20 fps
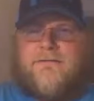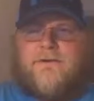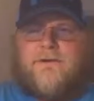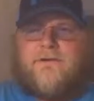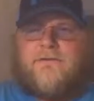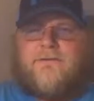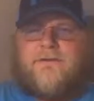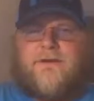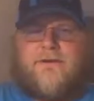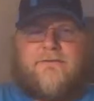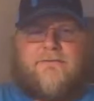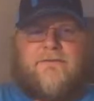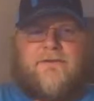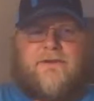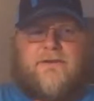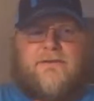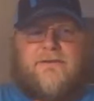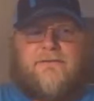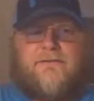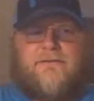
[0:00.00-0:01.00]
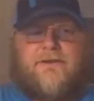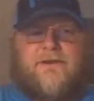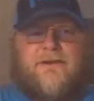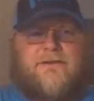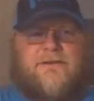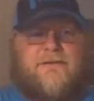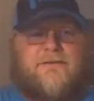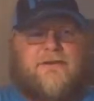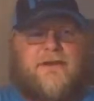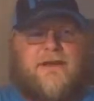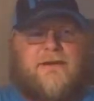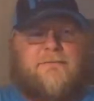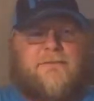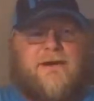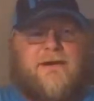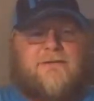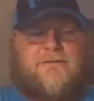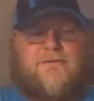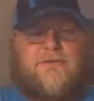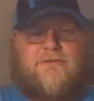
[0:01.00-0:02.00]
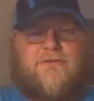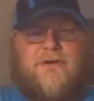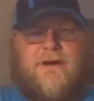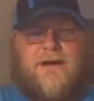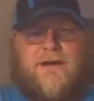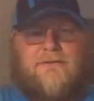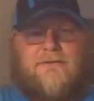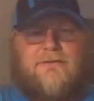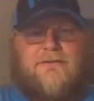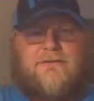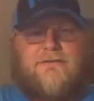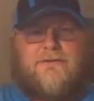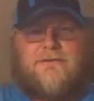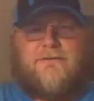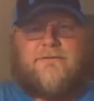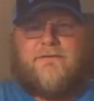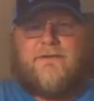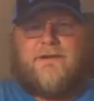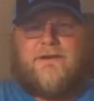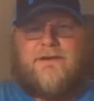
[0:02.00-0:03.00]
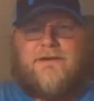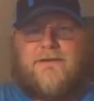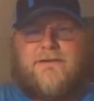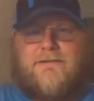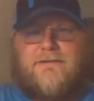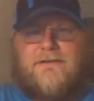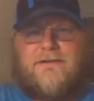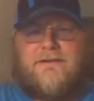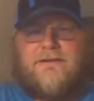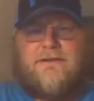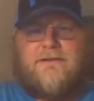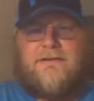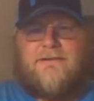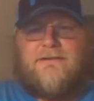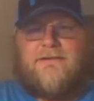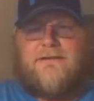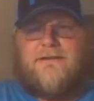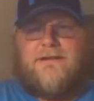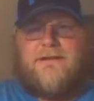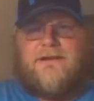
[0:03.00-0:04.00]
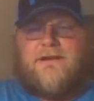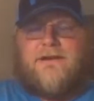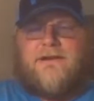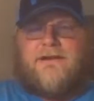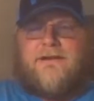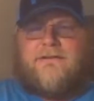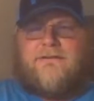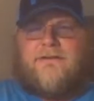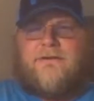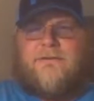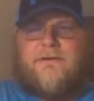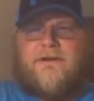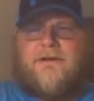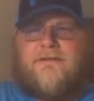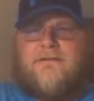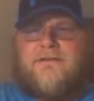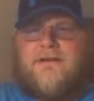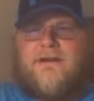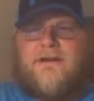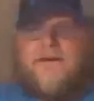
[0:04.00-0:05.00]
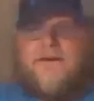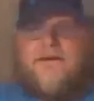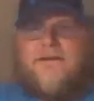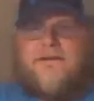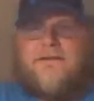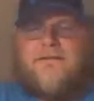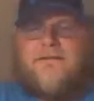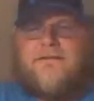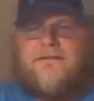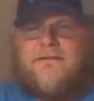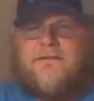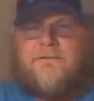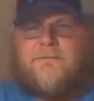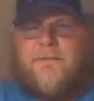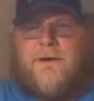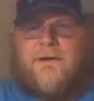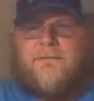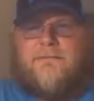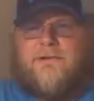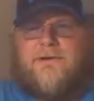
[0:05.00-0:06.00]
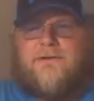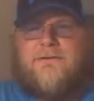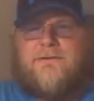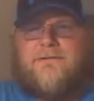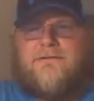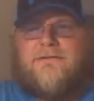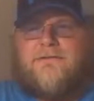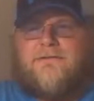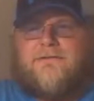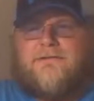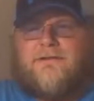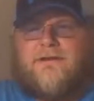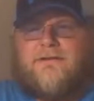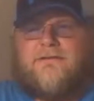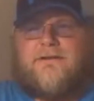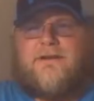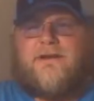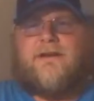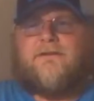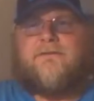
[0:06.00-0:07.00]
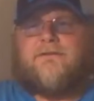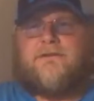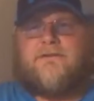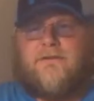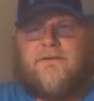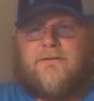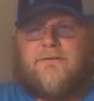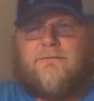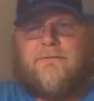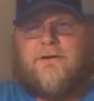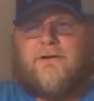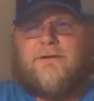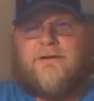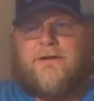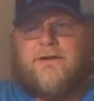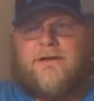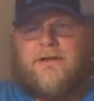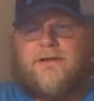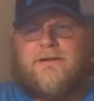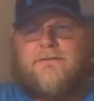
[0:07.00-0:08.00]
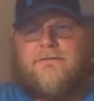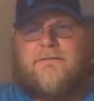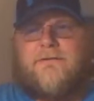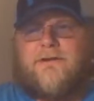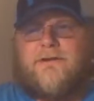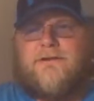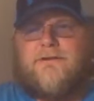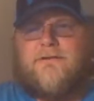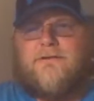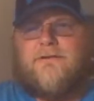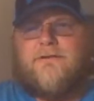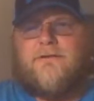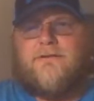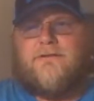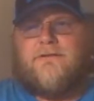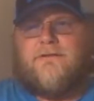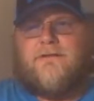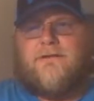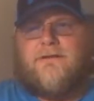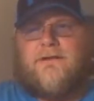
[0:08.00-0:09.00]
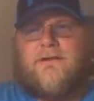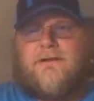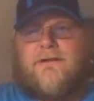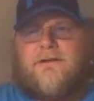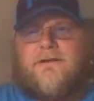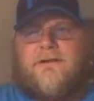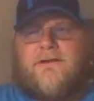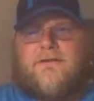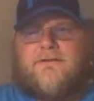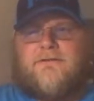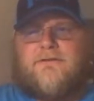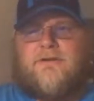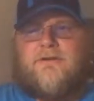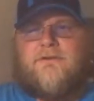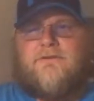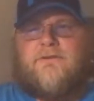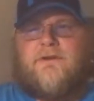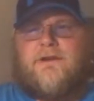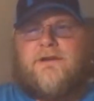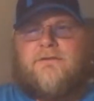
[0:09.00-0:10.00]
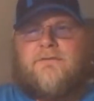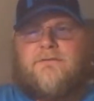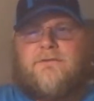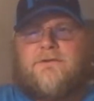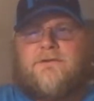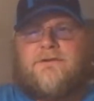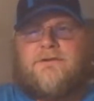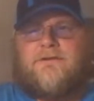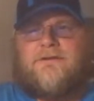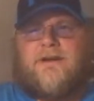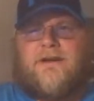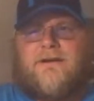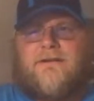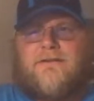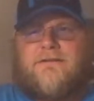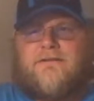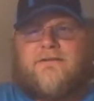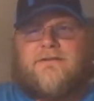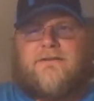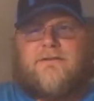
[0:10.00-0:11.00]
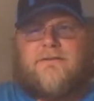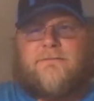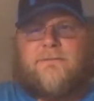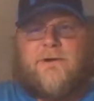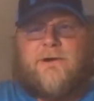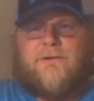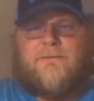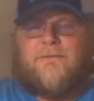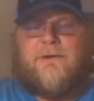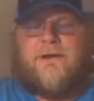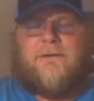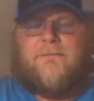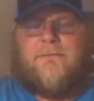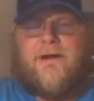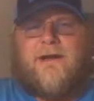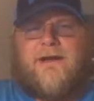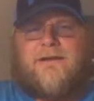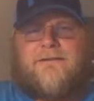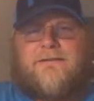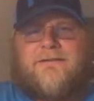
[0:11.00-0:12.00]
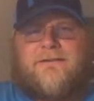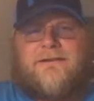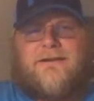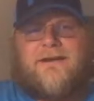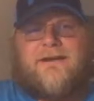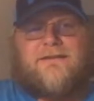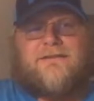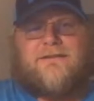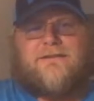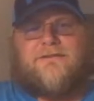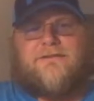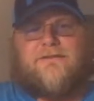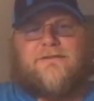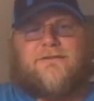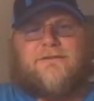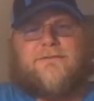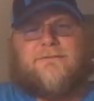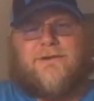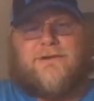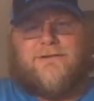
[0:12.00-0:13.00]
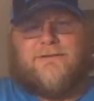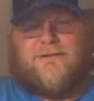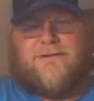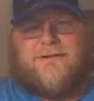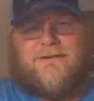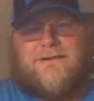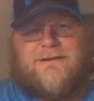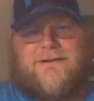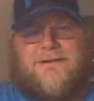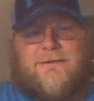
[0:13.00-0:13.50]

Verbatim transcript: First time Fishing Adventures had about two hours to fish, and so we decided since my boat doesn't have a trolling motor yet, we do a 2v1 challenge since Paul Man Basson has a trolling motor.